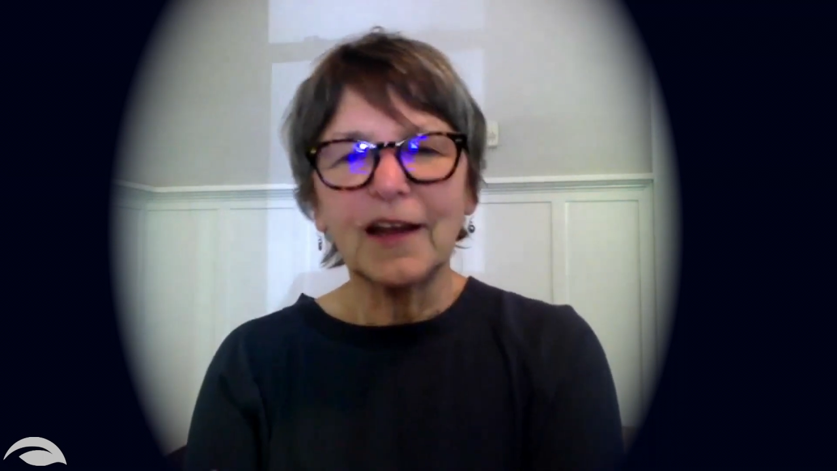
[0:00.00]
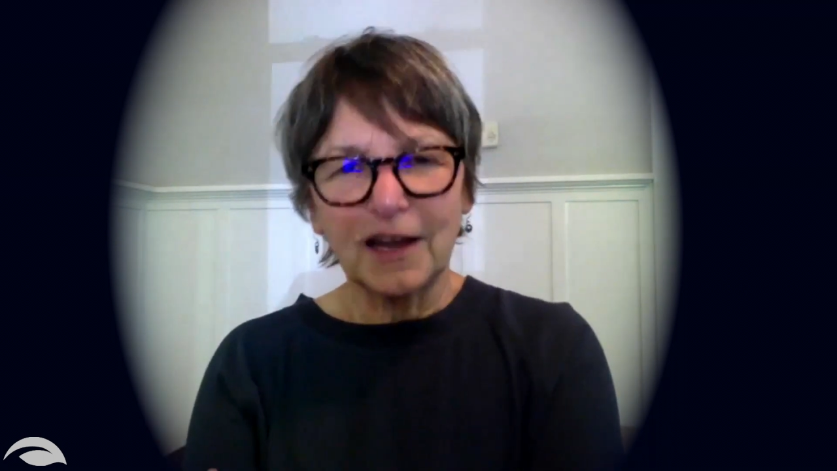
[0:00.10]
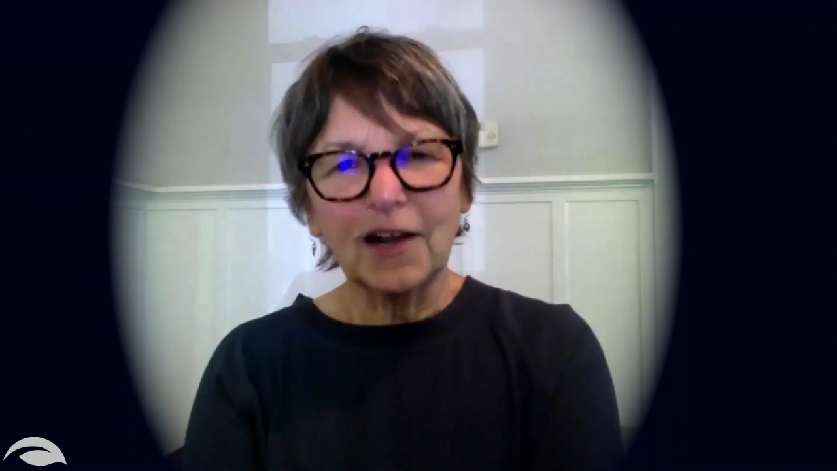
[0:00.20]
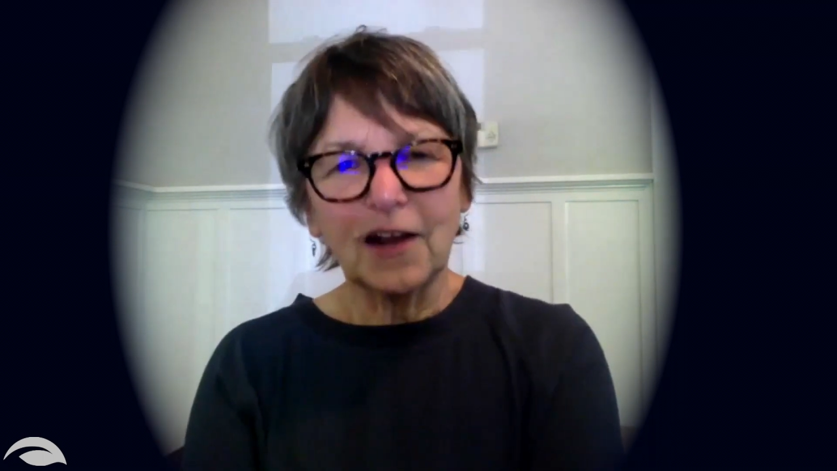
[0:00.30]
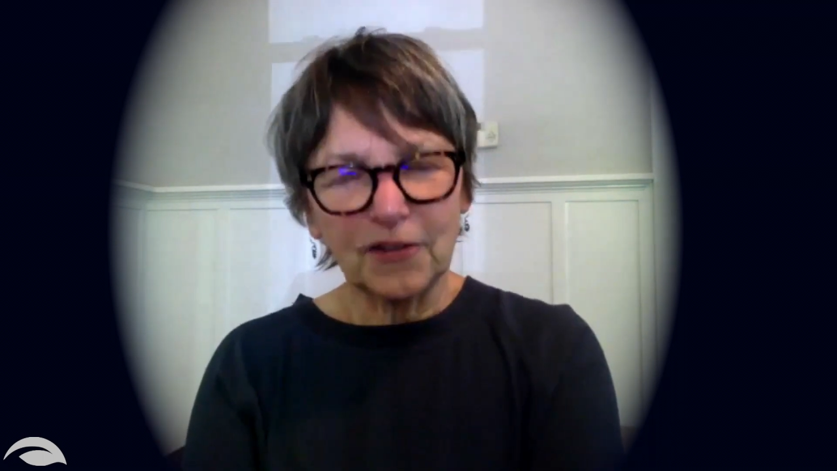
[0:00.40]

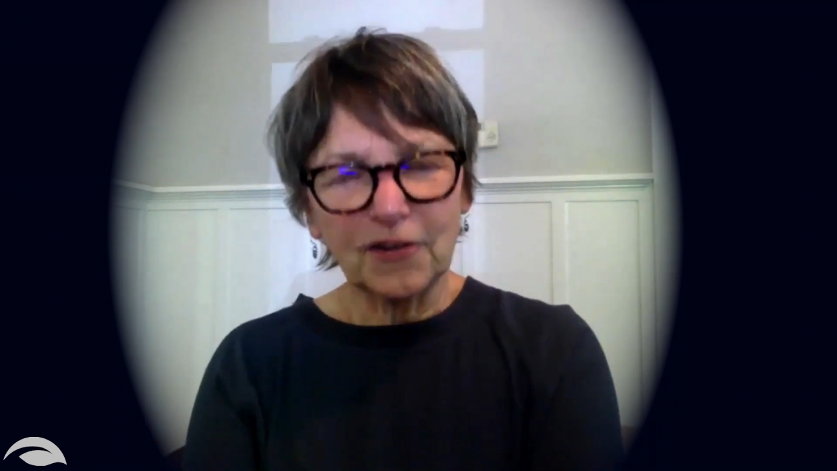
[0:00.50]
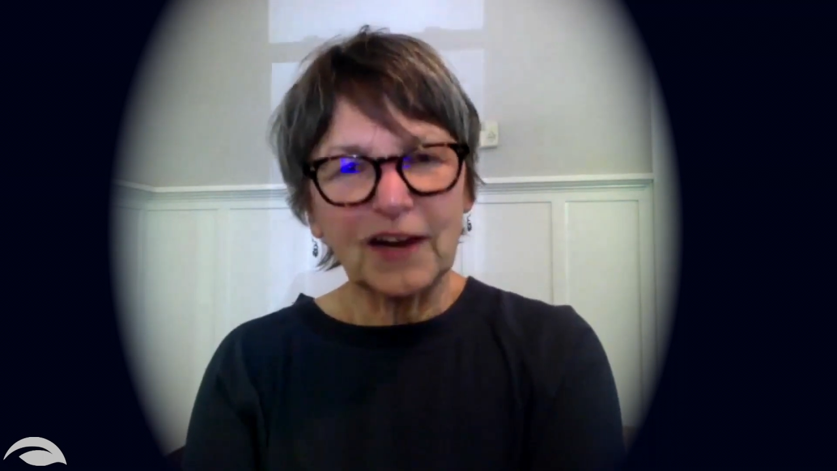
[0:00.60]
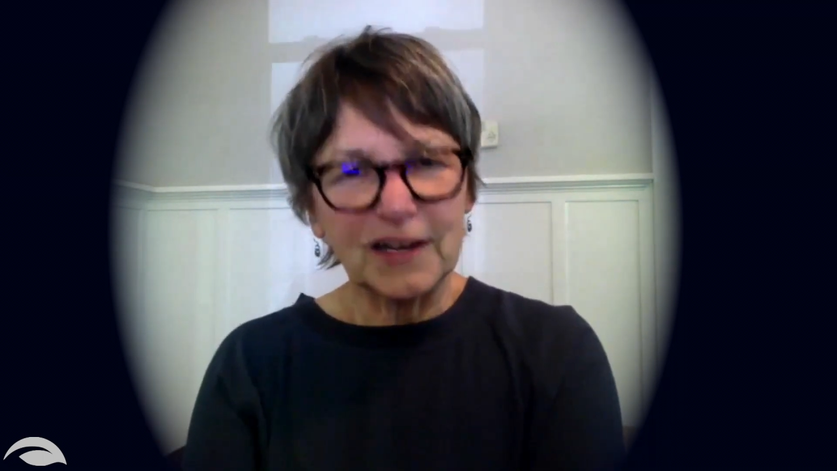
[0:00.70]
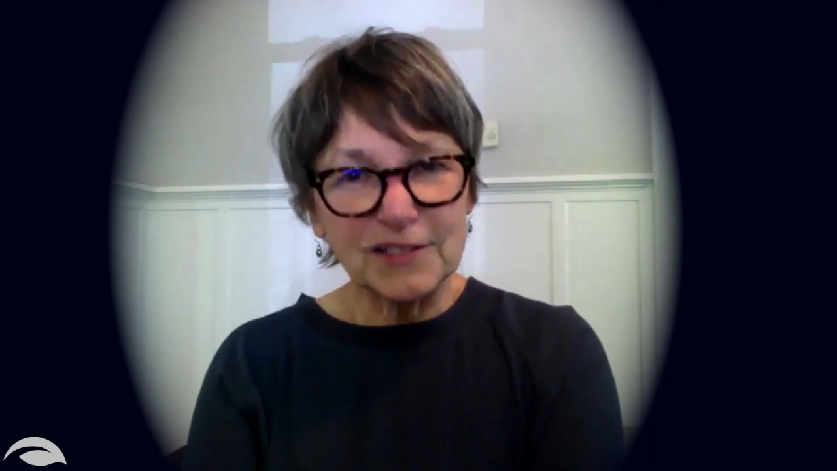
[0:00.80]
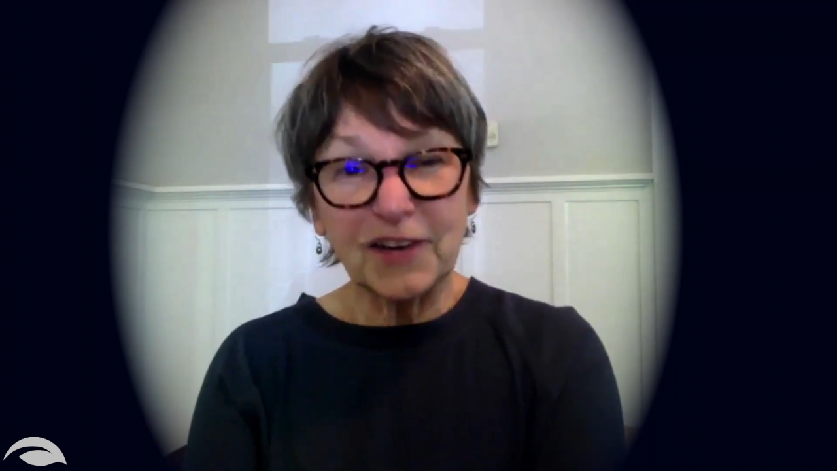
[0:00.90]
and other
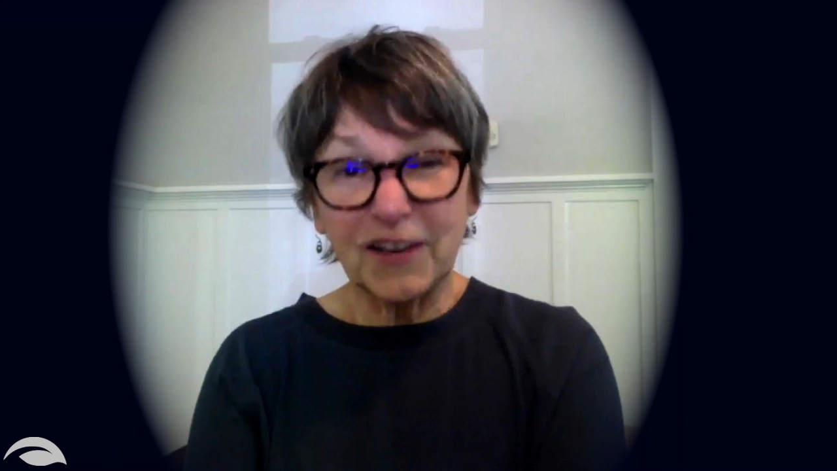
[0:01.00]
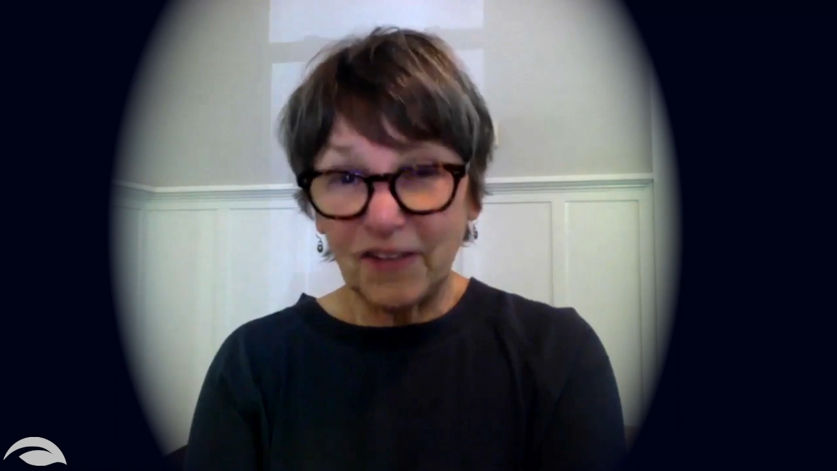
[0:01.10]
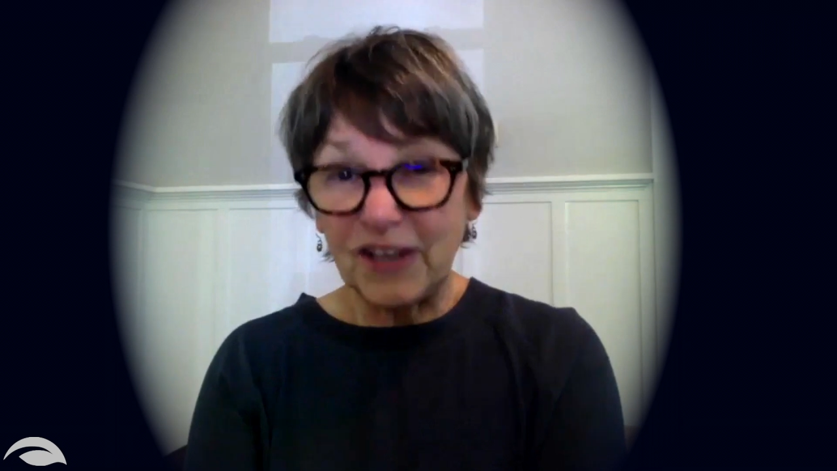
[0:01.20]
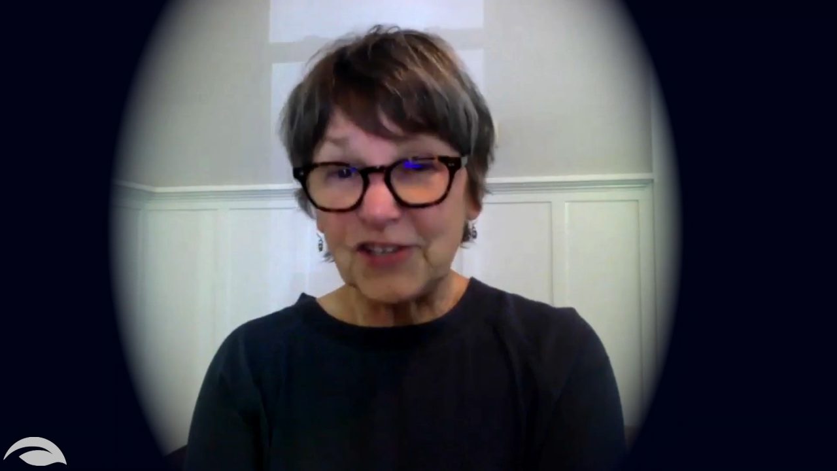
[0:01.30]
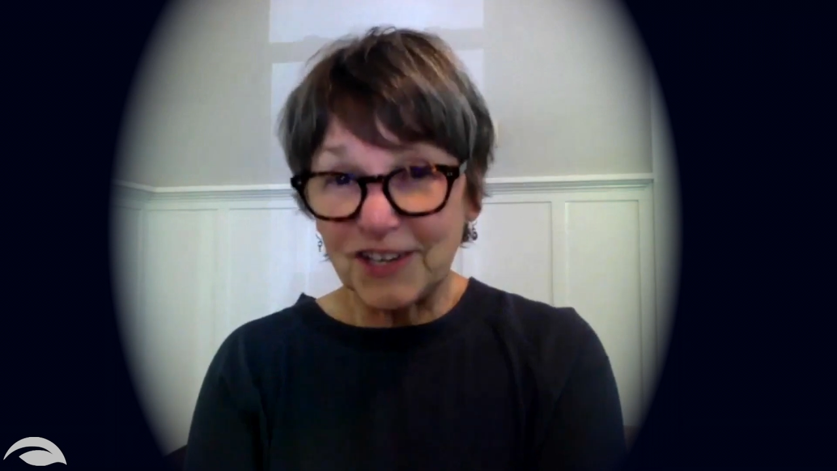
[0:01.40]
kinds of
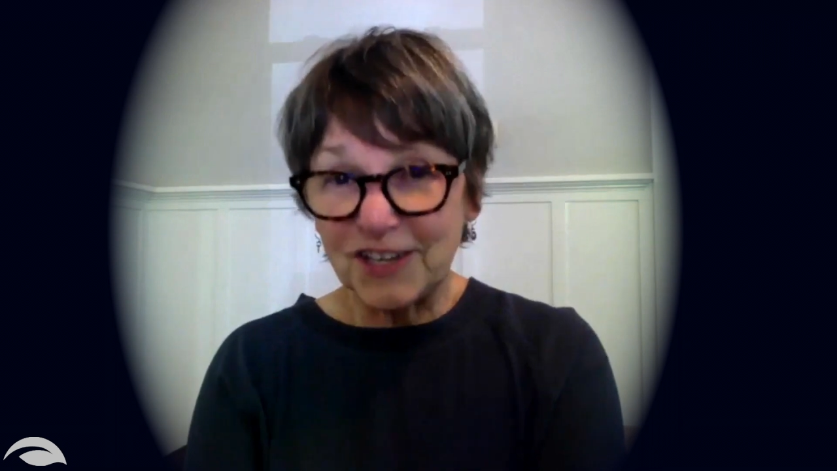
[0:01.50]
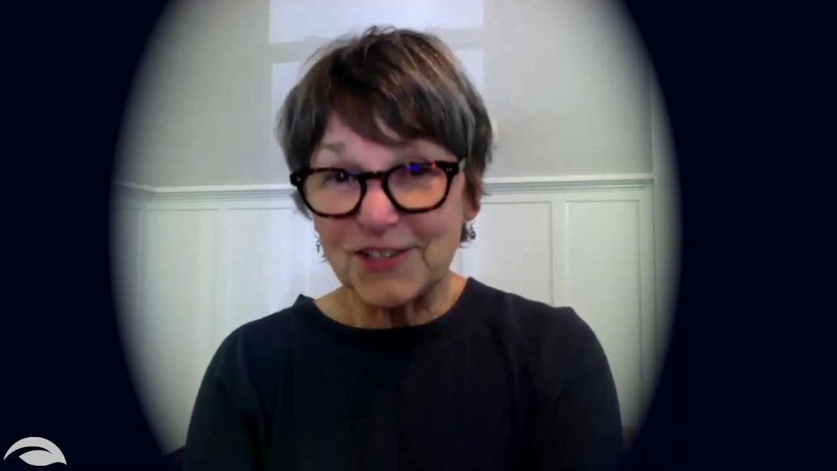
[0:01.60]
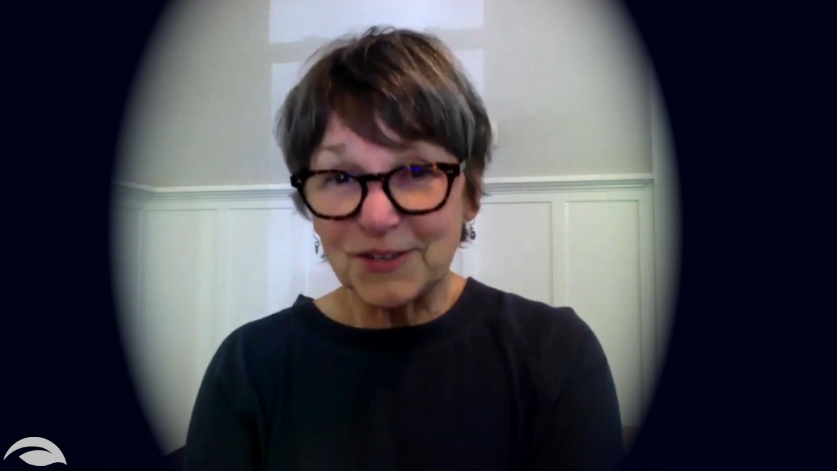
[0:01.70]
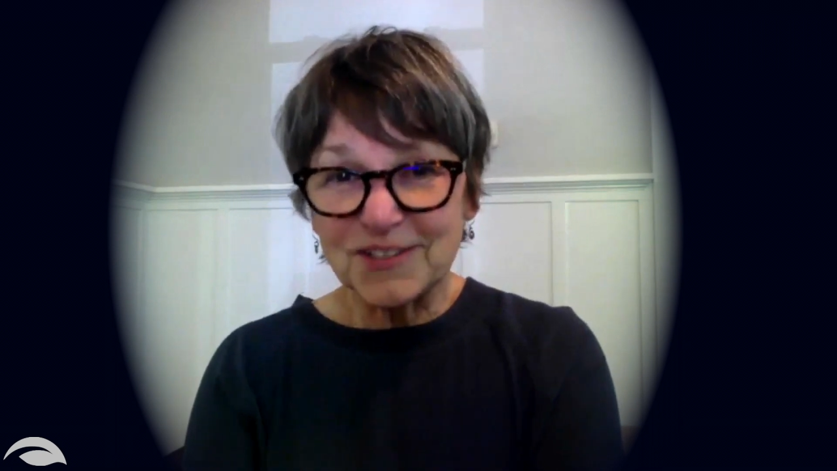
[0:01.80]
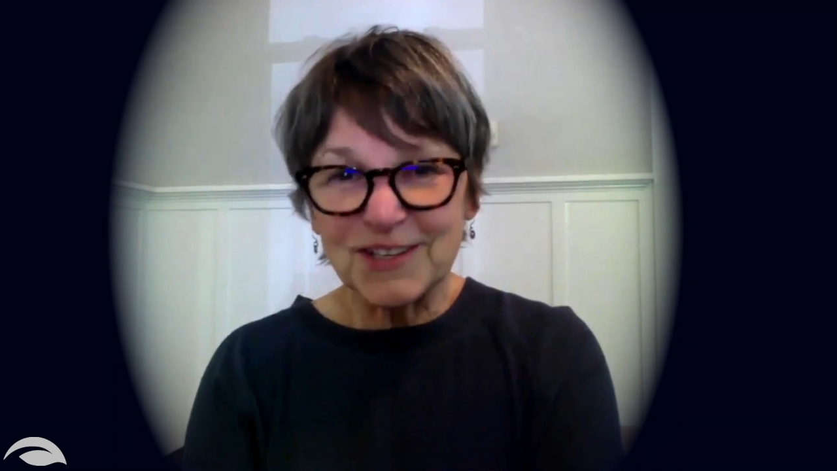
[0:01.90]
convention issues.